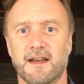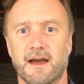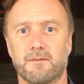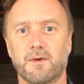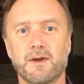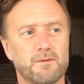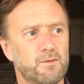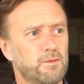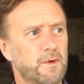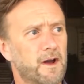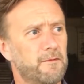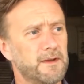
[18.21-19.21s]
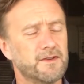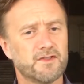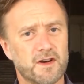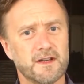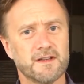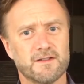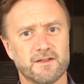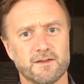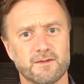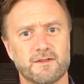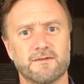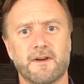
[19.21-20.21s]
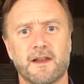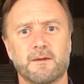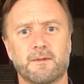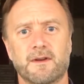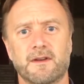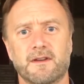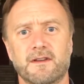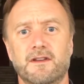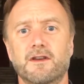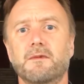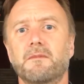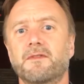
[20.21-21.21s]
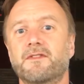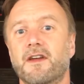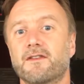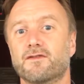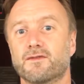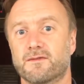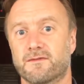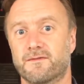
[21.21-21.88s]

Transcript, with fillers: And we have been trying to develop human potential